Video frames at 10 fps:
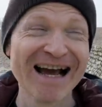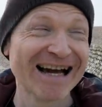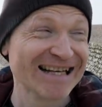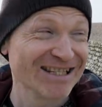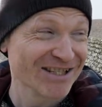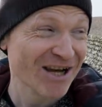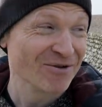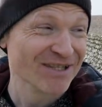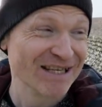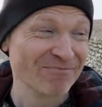And it's
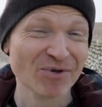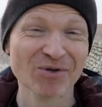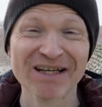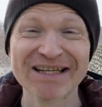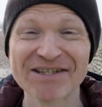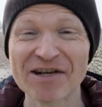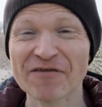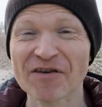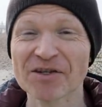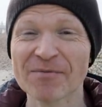so simple, it's so
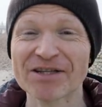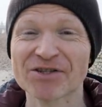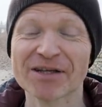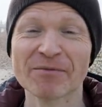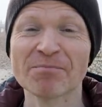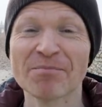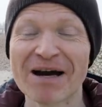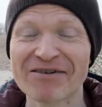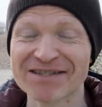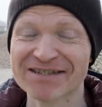fundamental, I'm
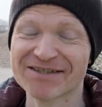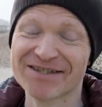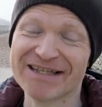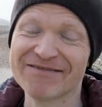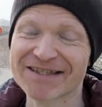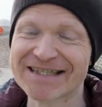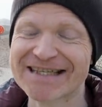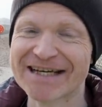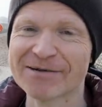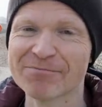embarrassed to even
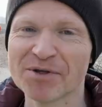say it,